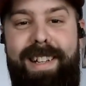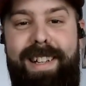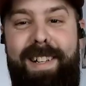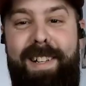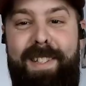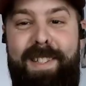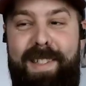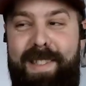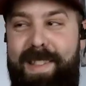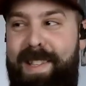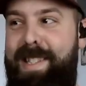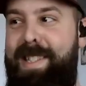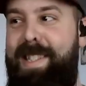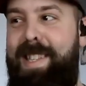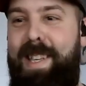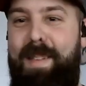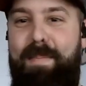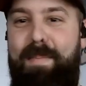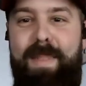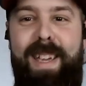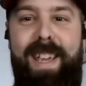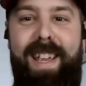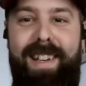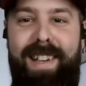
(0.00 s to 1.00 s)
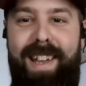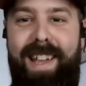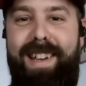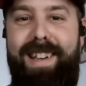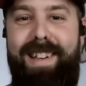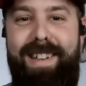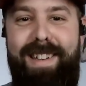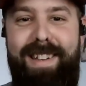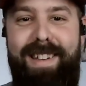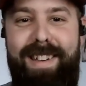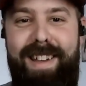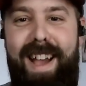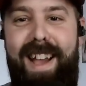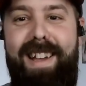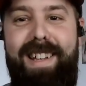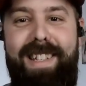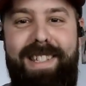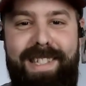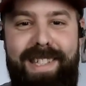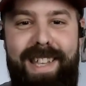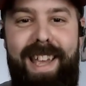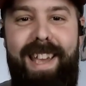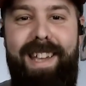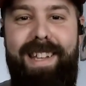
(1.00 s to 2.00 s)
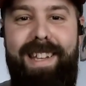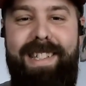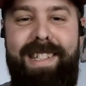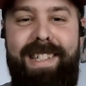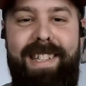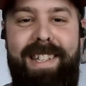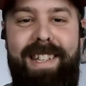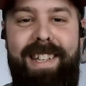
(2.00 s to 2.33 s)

So this thing being like 9.6